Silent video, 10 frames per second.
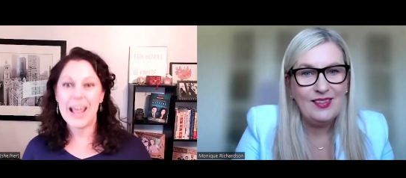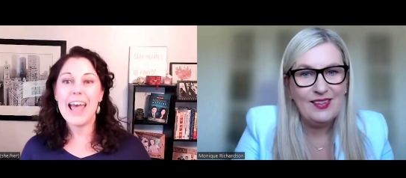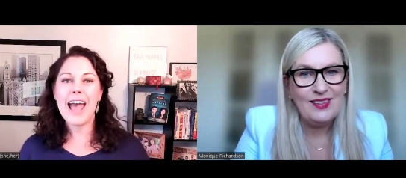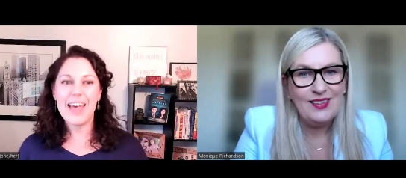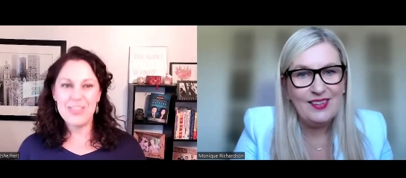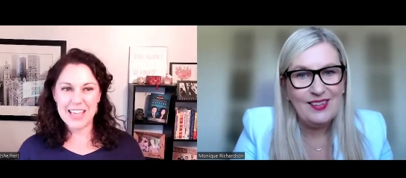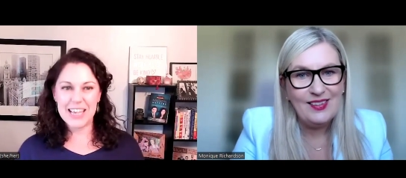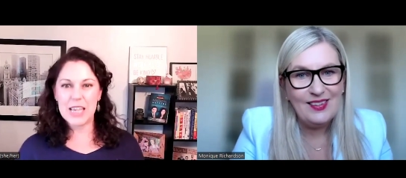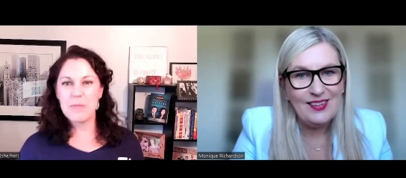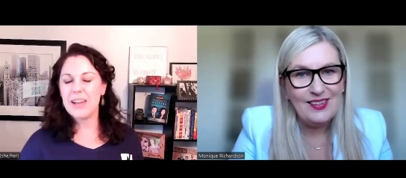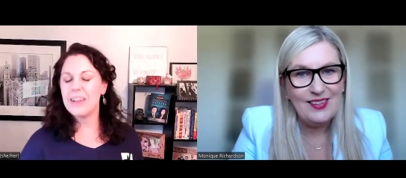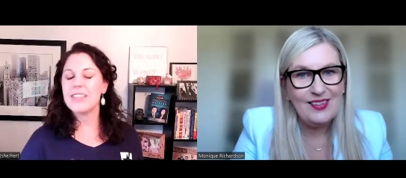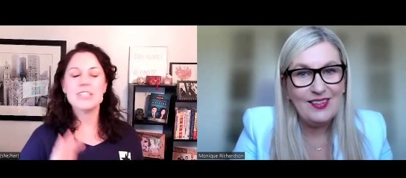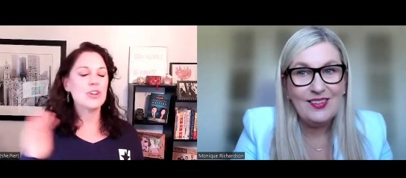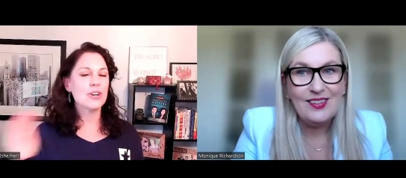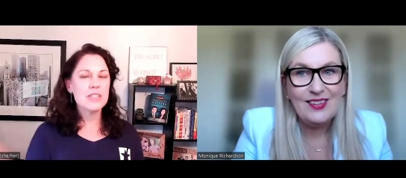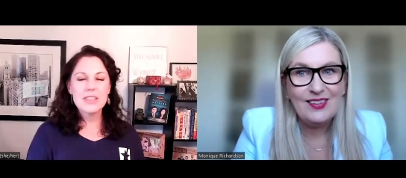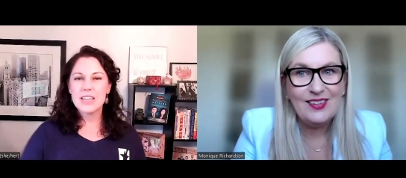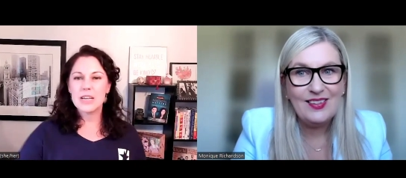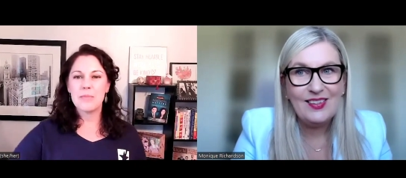Speaker 1: it and thinking about it. They start to
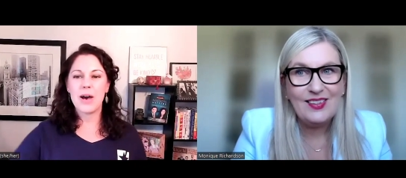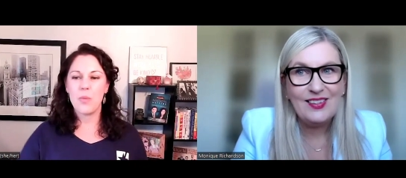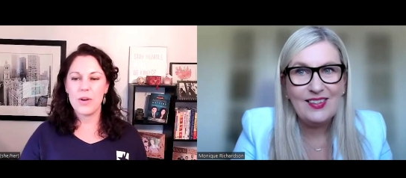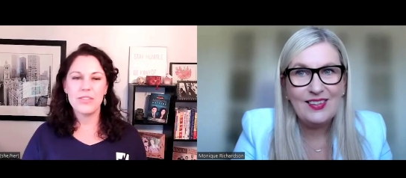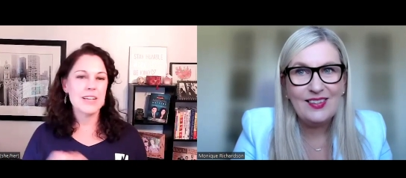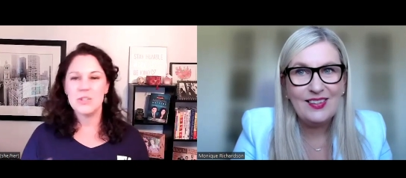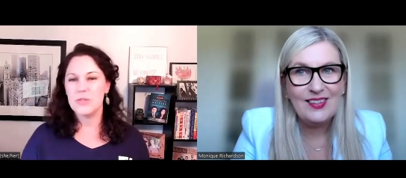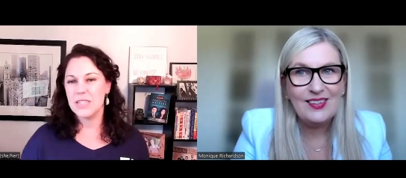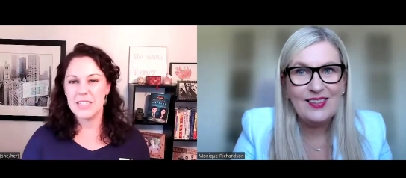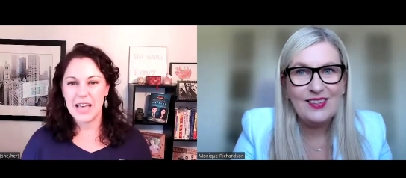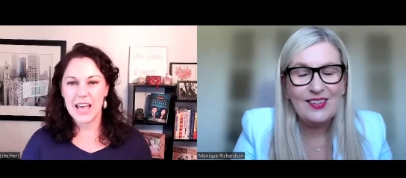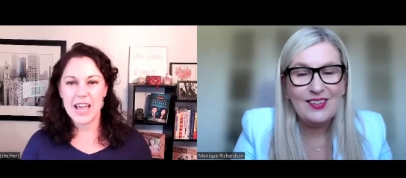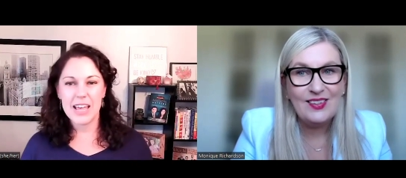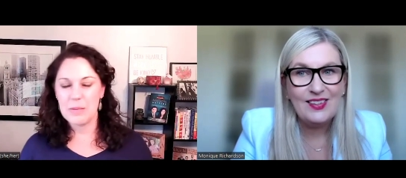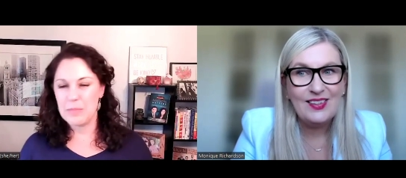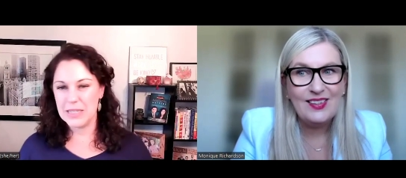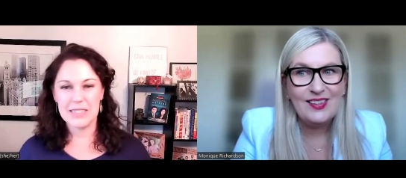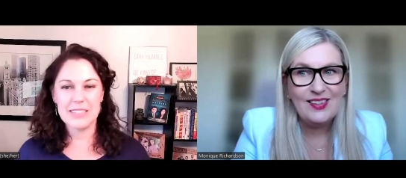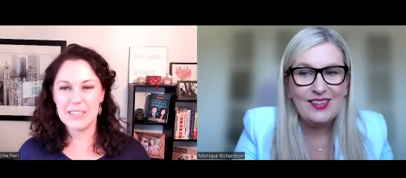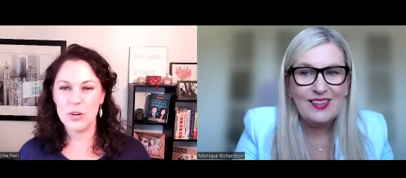think about what they do in a day and the
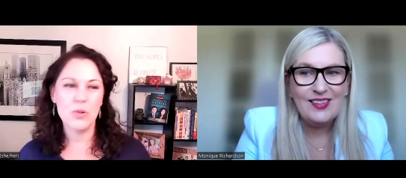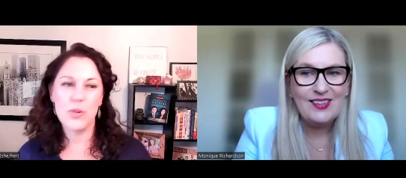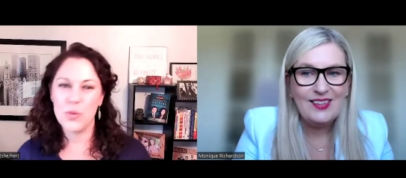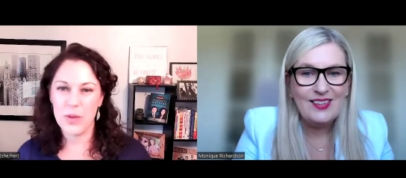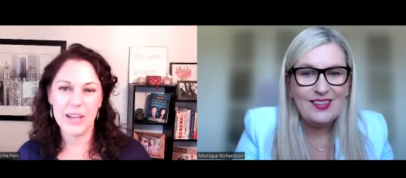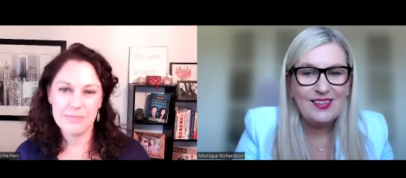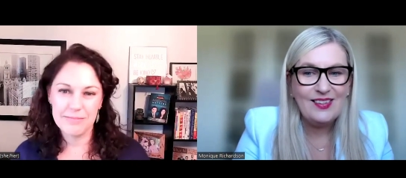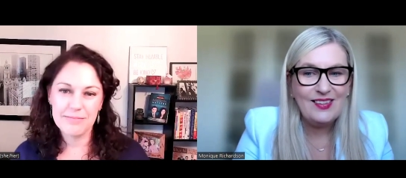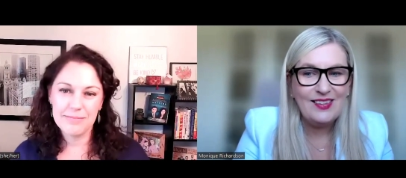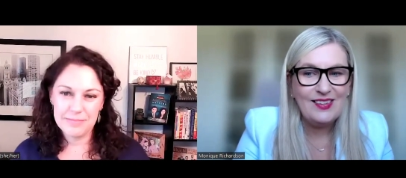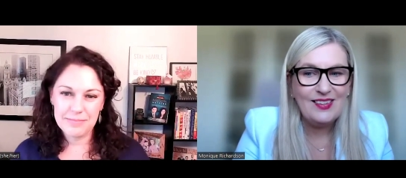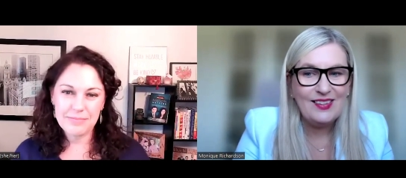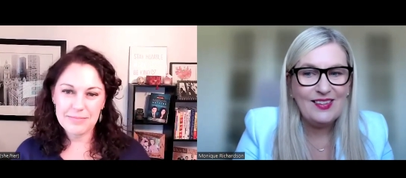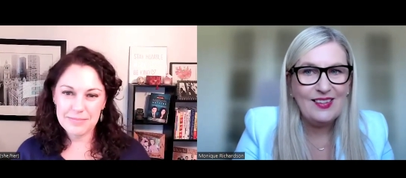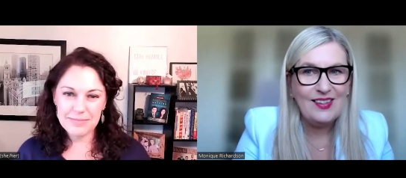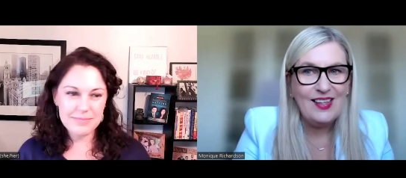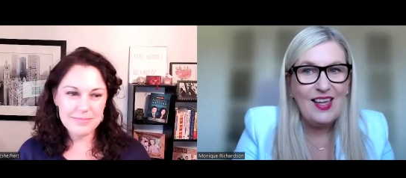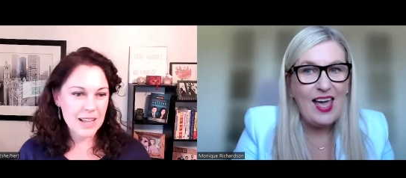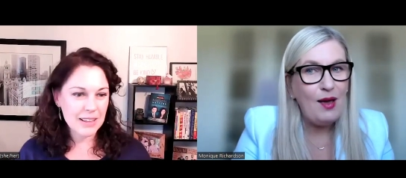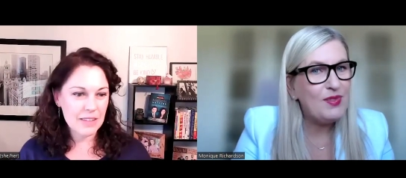business in a whole new way.
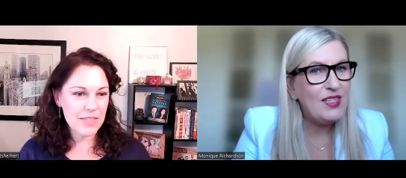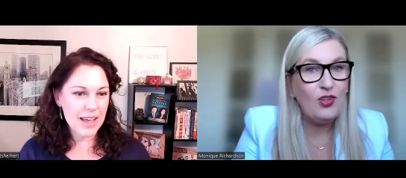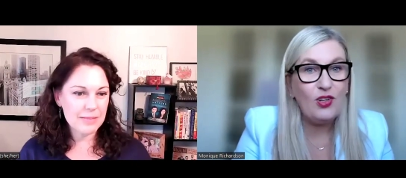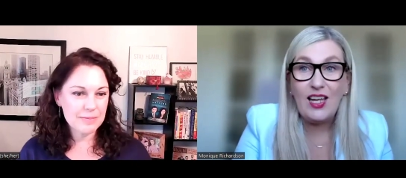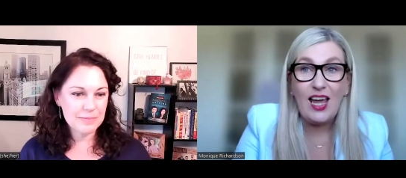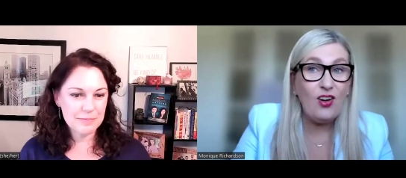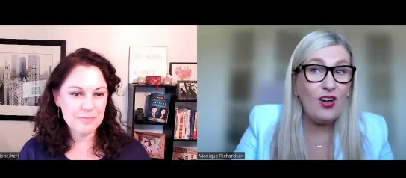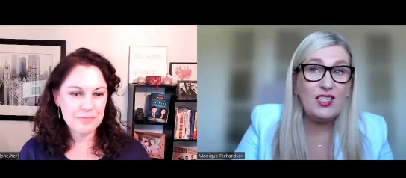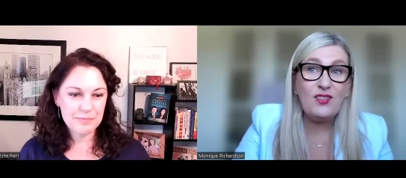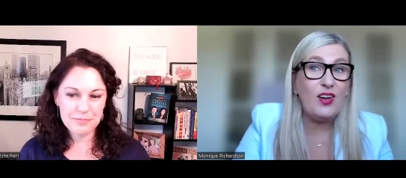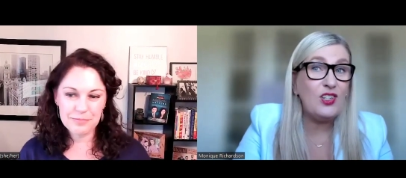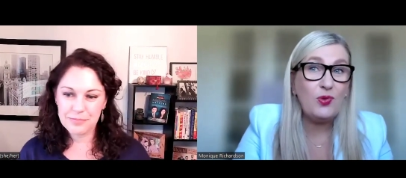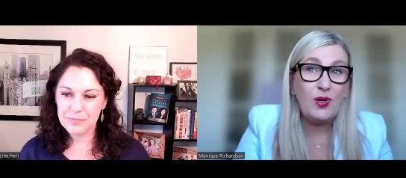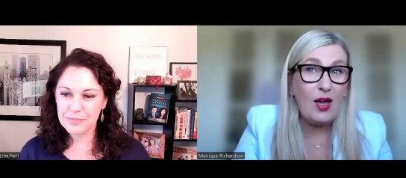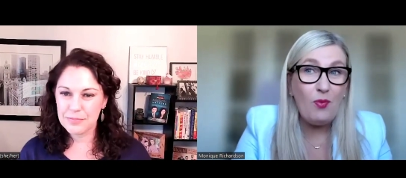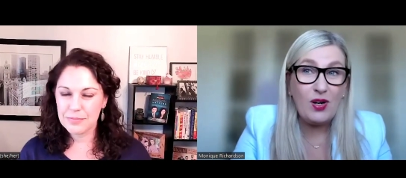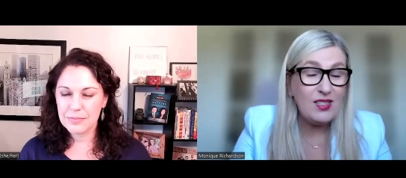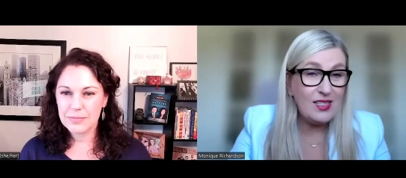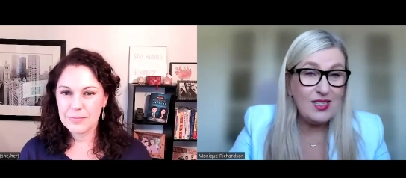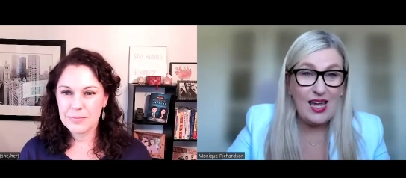
Speaker 2: Absolutely. And I just find doing that one as
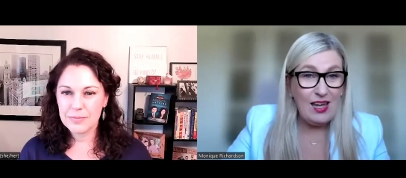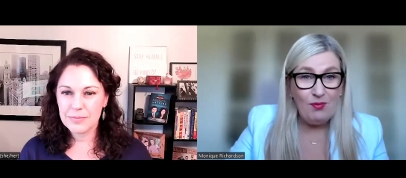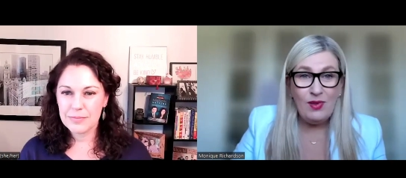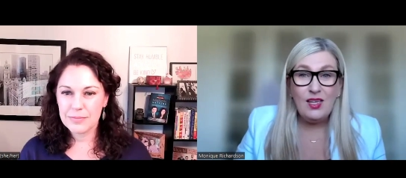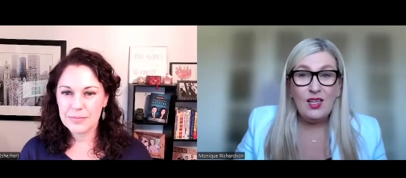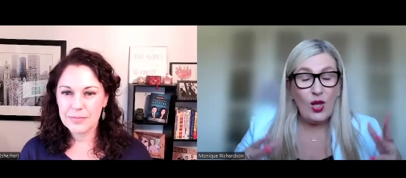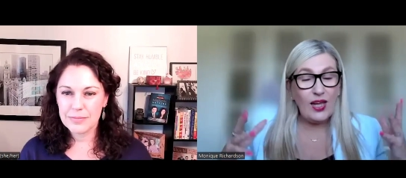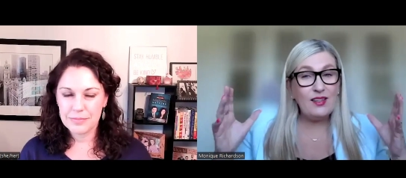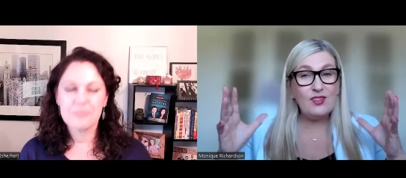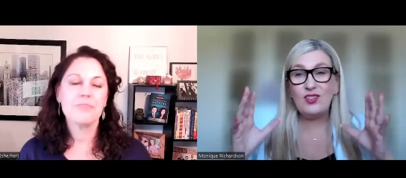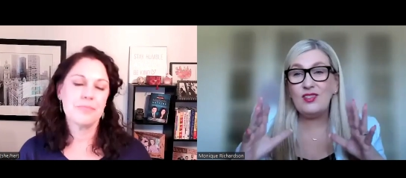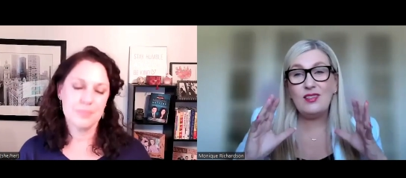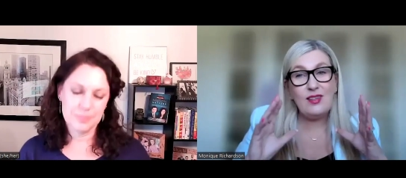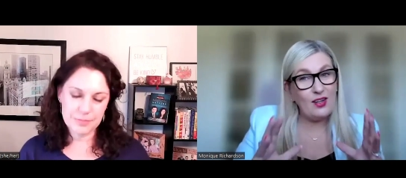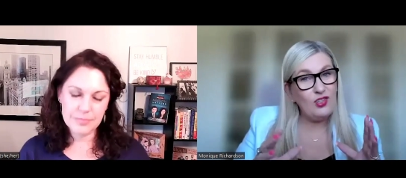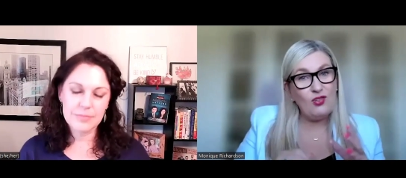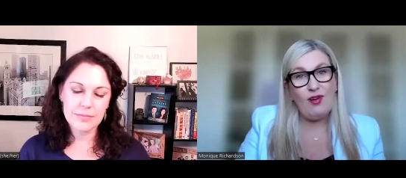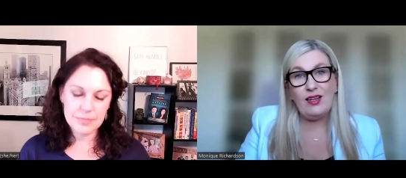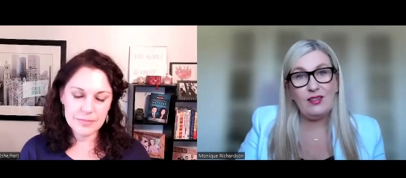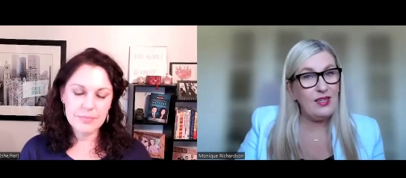a team, like it's just such a
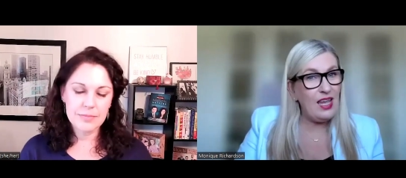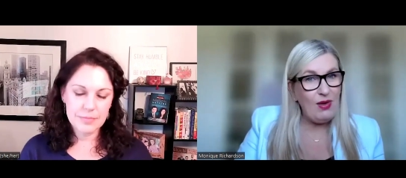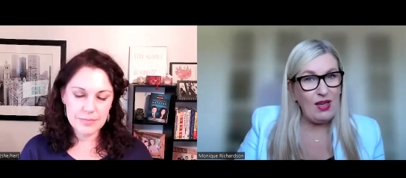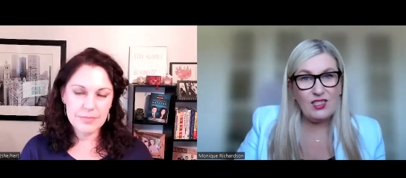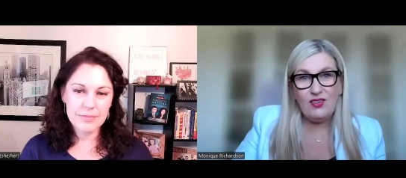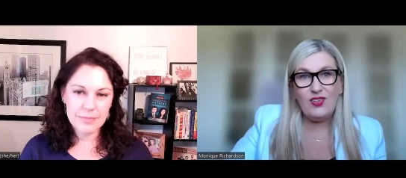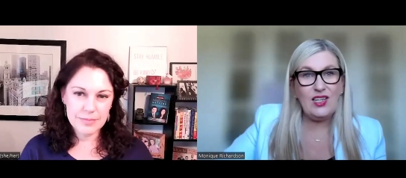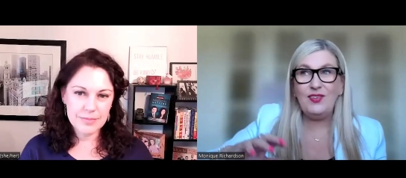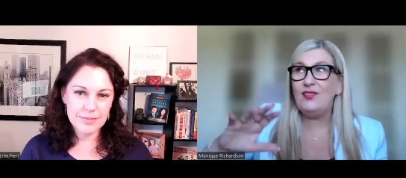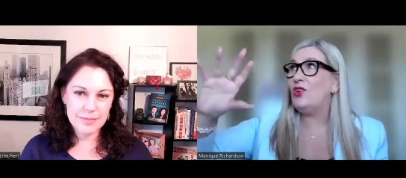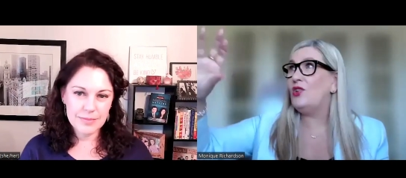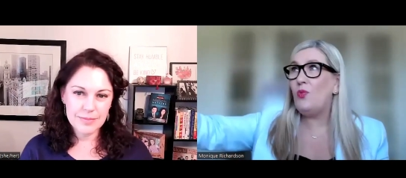great team activity. If you've got a